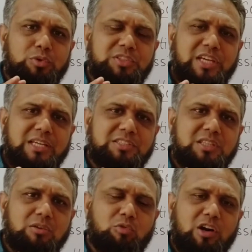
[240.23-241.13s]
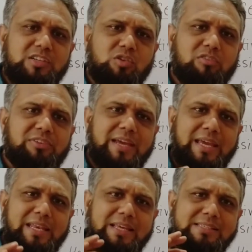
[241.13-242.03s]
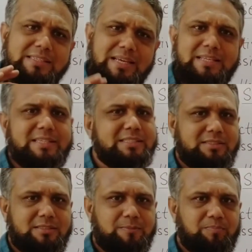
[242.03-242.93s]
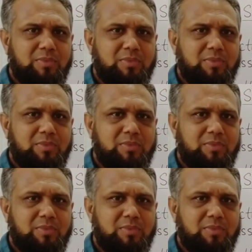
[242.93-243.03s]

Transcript: to change the voice of any sentence,